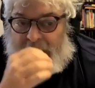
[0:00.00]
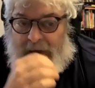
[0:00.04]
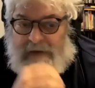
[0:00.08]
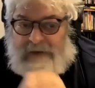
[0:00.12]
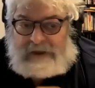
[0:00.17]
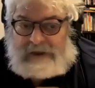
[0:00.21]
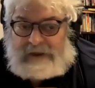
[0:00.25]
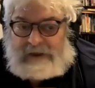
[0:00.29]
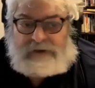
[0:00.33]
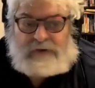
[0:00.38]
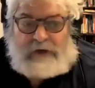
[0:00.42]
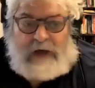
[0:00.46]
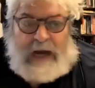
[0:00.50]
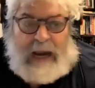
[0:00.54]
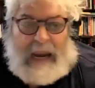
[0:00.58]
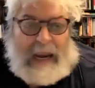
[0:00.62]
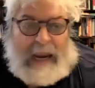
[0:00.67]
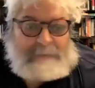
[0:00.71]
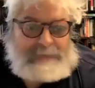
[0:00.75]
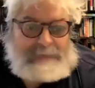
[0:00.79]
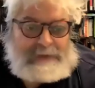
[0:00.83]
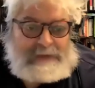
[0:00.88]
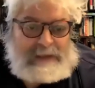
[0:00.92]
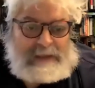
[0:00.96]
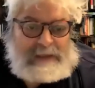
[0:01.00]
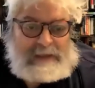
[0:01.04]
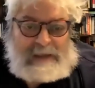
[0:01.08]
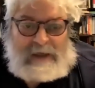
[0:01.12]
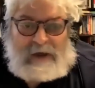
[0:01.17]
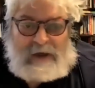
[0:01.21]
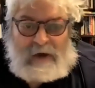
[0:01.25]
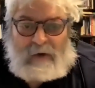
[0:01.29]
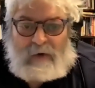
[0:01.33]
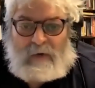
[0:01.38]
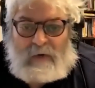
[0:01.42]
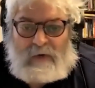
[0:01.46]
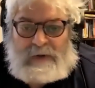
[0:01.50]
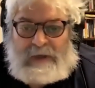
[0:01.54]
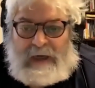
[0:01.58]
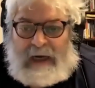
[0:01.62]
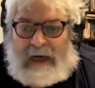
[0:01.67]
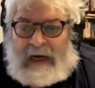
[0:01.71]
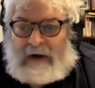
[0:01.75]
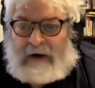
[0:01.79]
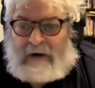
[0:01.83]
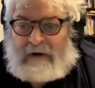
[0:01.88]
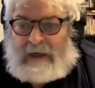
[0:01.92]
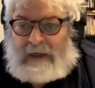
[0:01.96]
trapped in the old
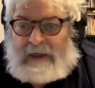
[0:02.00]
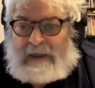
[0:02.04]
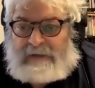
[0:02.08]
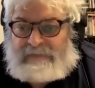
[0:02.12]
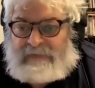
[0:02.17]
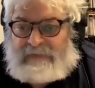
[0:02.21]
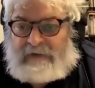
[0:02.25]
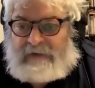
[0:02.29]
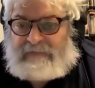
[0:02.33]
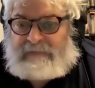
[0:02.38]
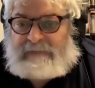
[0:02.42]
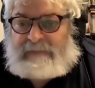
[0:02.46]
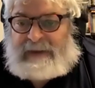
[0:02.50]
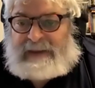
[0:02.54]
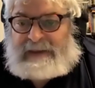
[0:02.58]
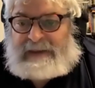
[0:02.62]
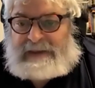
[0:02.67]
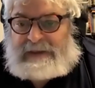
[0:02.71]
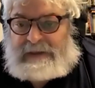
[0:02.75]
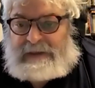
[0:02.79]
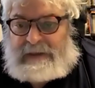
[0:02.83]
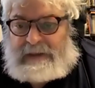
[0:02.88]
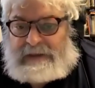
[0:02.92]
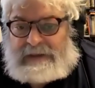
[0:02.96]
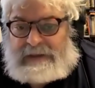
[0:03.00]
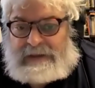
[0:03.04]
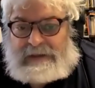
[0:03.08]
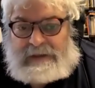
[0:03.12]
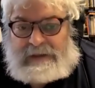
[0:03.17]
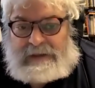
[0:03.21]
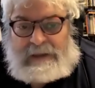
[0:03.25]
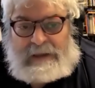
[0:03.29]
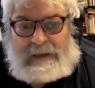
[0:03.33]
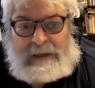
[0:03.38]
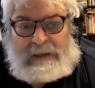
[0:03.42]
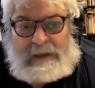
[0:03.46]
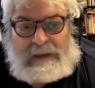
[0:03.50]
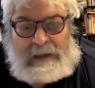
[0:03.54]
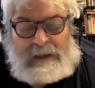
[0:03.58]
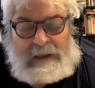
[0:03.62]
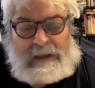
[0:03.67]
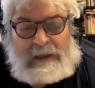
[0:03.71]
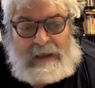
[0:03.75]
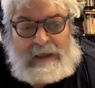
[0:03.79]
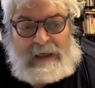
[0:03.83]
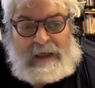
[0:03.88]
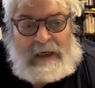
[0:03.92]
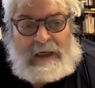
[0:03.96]
narrative of business,
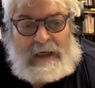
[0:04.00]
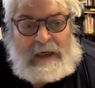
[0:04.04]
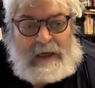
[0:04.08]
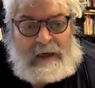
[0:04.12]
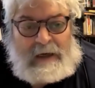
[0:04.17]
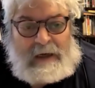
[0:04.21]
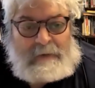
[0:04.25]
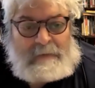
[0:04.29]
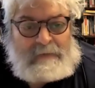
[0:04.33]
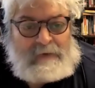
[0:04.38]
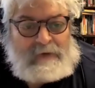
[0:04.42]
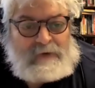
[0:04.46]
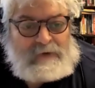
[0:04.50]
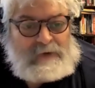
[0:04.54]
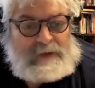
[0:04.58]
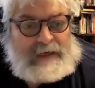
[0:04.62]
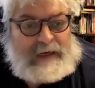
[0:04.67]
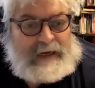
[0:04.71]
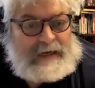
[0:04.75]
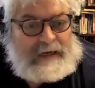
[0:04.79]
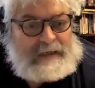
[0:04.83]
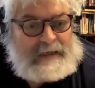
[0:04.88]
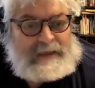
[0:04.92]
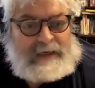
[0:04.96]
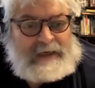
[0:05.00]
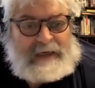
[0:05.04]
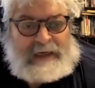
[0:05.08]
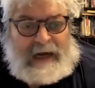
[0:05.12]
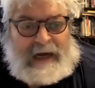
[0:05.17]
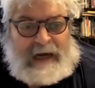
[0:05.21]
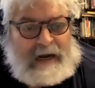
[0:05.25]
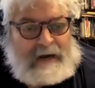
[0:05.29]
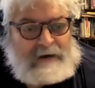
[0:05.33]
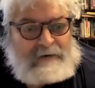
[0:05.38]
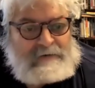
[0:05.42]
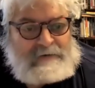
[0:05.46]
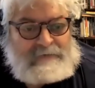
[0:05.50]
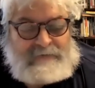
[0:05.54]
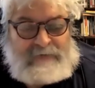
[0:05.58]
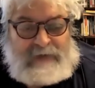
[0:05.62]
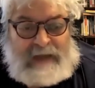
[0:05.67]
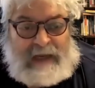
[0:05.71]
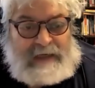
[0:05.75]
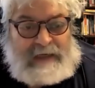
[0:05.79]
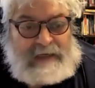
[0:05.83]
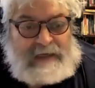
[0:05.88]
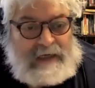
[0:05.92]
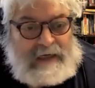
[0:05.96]
who can't get out of
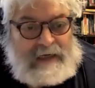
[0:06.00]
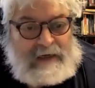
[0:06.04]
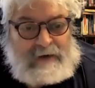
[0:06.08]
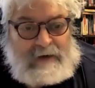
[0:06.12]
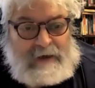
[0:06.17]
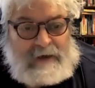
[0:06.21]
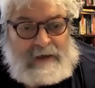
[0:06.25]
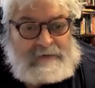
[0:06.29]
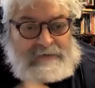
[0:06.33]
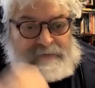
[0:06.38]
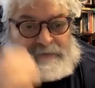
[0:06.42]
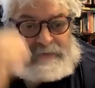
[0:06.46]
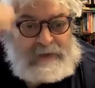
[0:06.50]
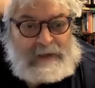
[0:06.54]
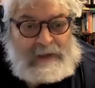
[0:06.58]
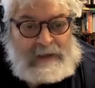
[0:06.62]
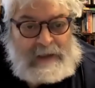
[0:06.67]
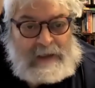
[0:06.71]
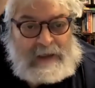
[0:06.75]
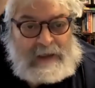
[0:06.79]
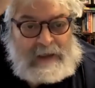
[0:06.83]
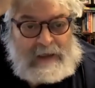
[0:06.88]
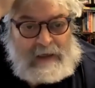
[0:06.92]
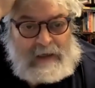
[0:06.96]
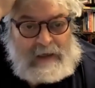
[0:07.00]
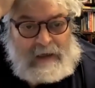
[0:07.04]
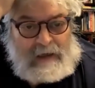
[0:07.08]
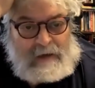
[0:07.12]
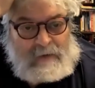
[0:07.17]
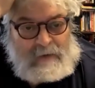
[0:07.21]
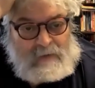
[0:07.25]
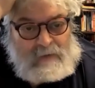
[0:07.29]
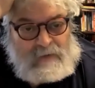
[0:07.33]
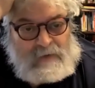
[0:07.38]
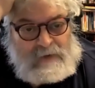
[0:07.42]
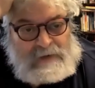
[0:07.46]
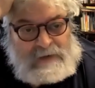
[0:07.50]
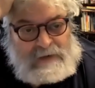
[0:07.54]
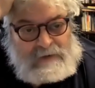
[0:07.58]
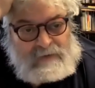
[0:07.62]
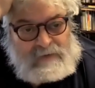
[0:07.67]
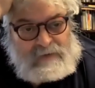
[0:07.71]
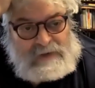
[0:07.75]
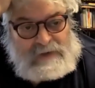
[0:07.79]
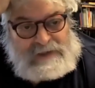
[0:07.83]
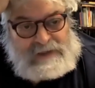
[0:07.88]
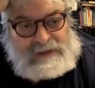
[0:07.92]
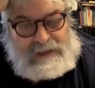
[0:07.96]
that narrative,
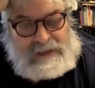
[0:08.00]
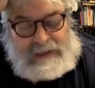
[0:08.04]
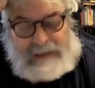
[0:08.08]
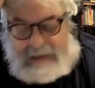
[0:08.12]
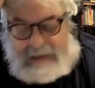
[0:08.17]
would see